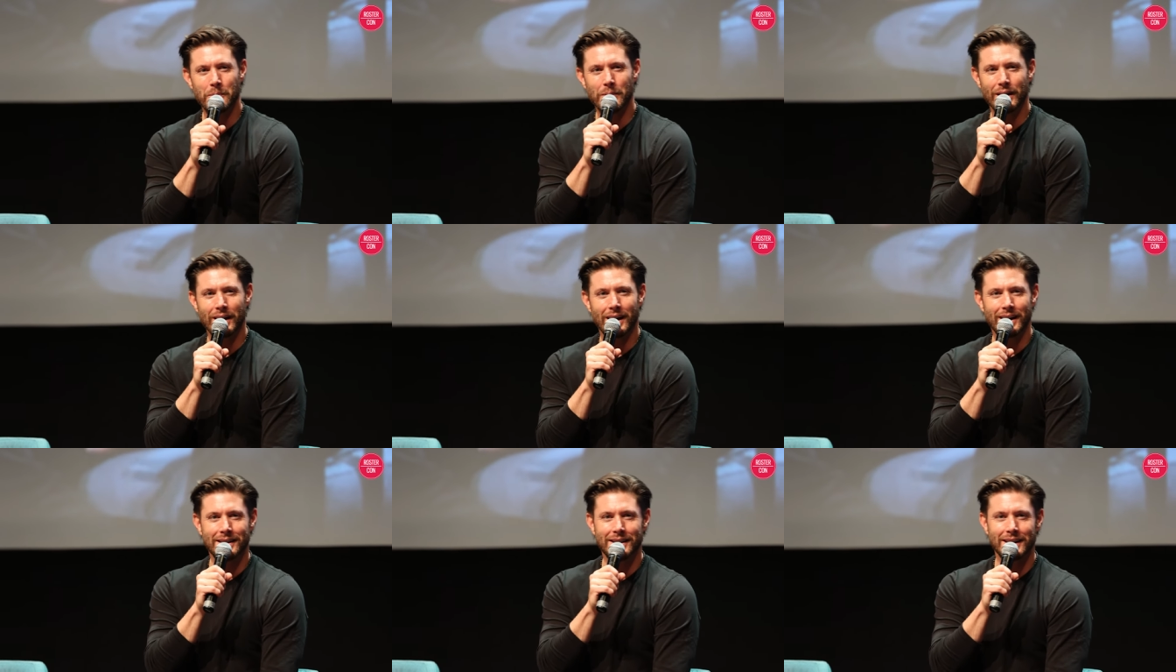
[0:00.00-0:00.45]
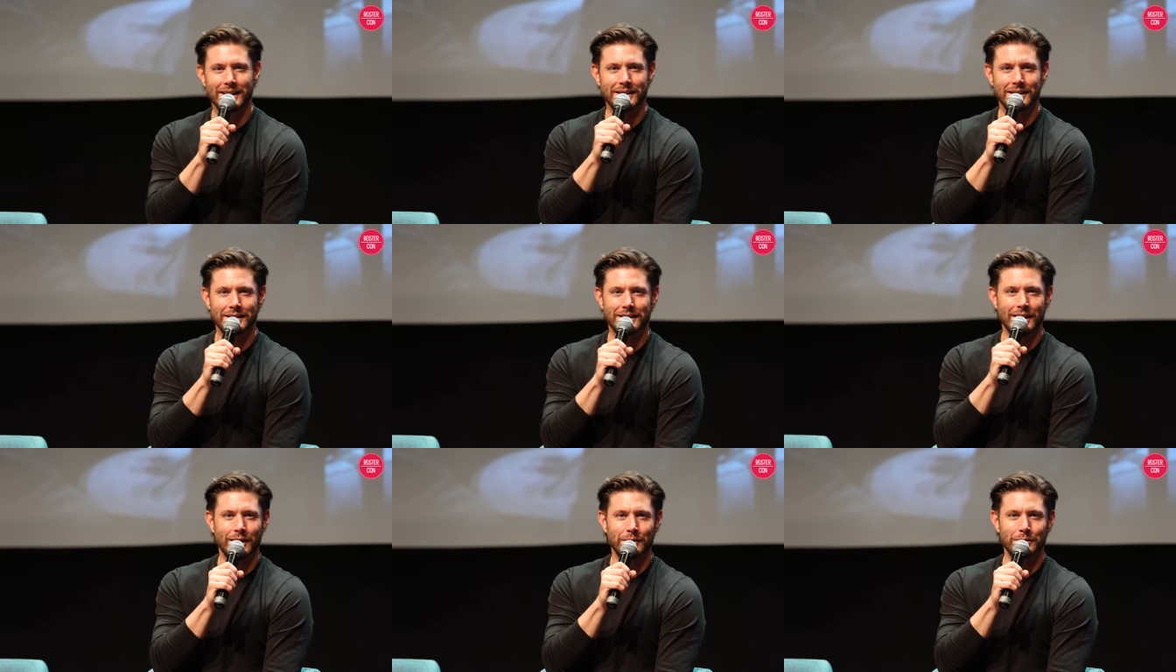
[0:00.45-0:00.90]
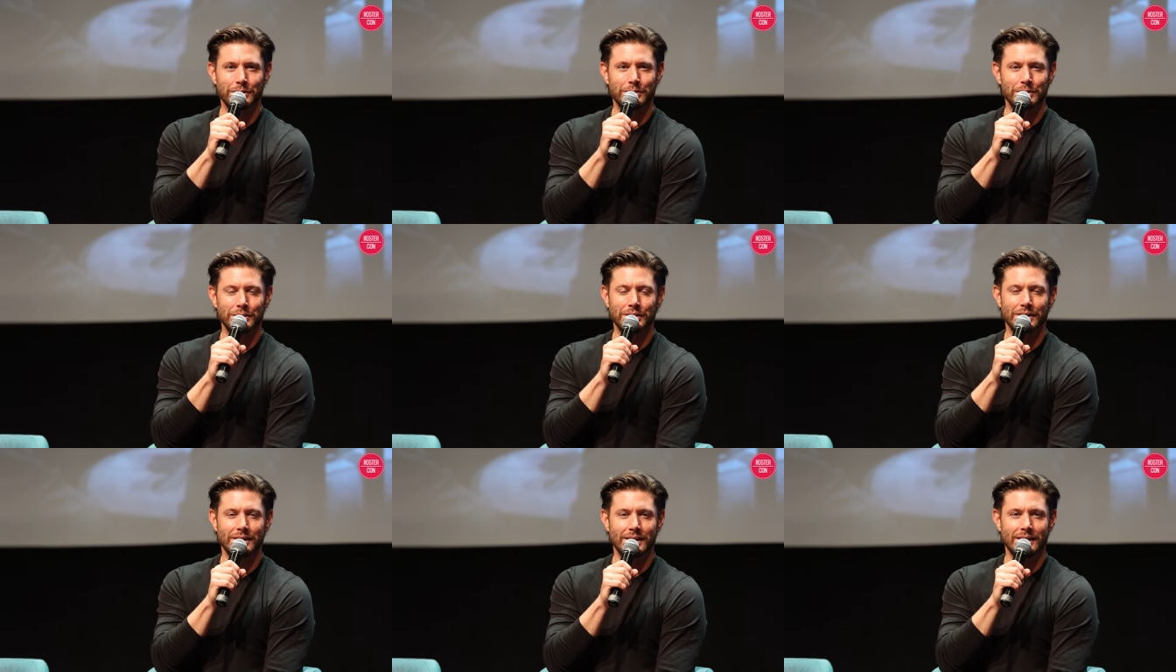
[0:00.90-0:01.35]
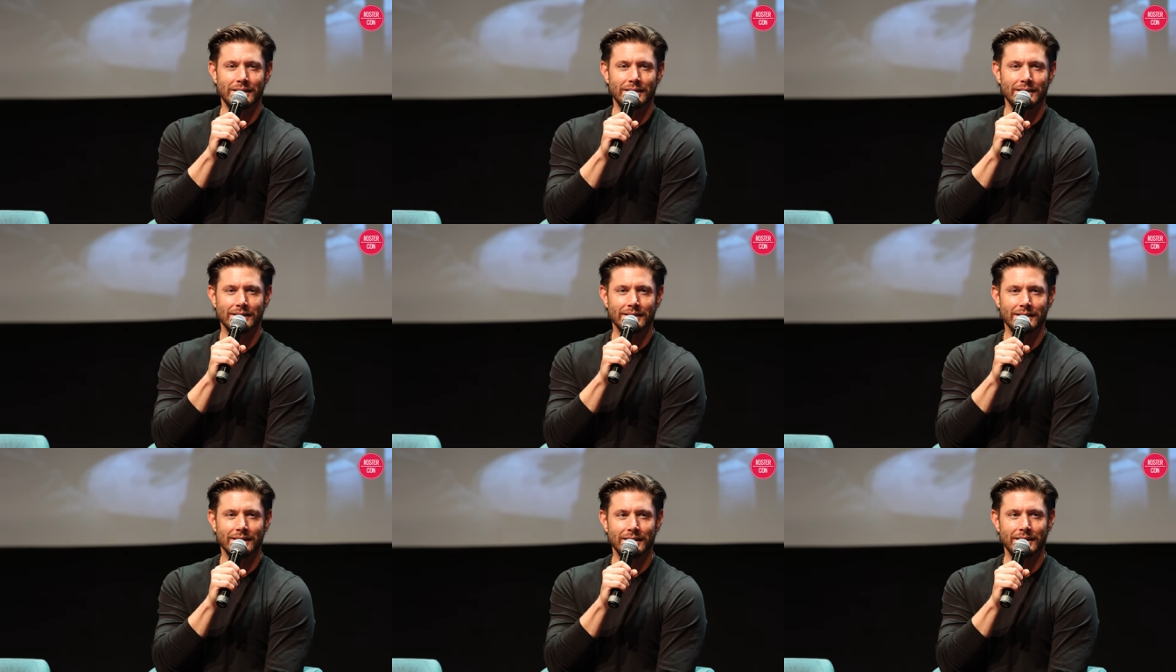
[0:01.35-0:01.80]
but I think that that was really,
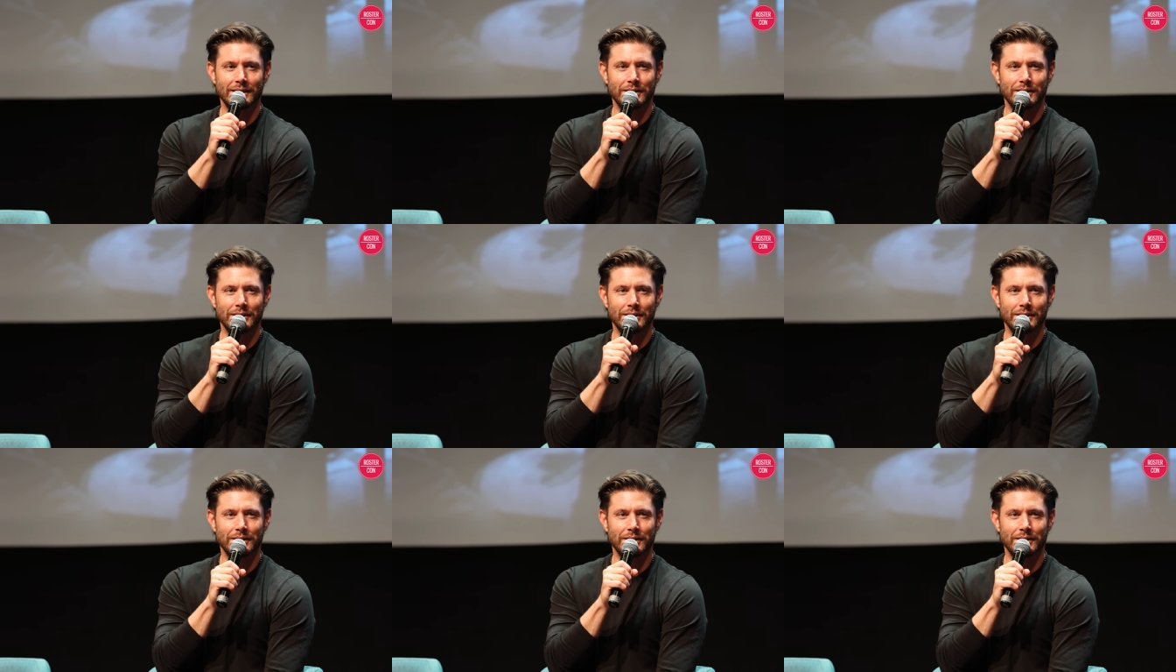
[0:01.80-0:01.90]
you